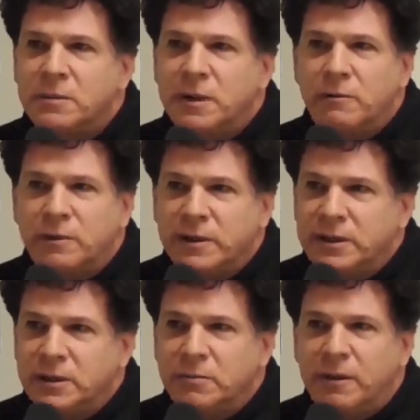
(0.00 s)
I really
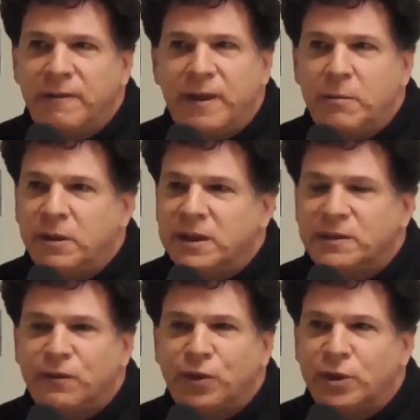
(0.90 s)
do. My family has
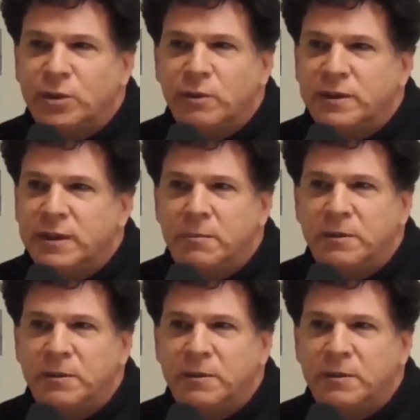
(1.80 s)
flirted with it